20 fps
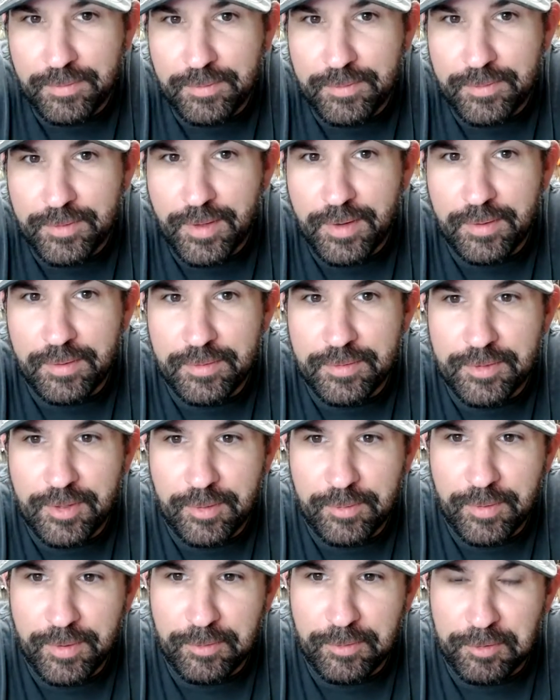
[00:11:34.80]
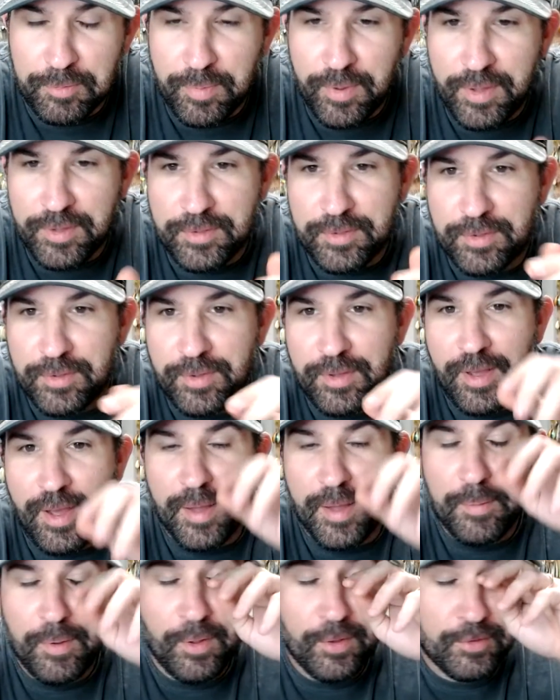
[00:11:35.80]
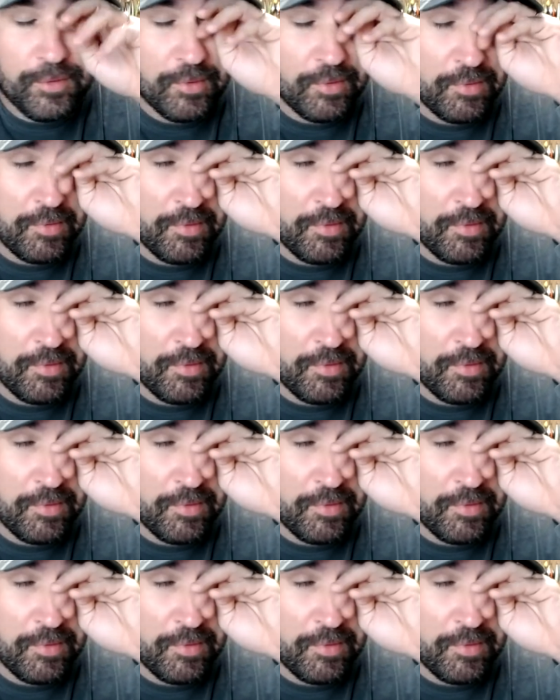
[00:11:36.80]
Is that in response to the eyeballs?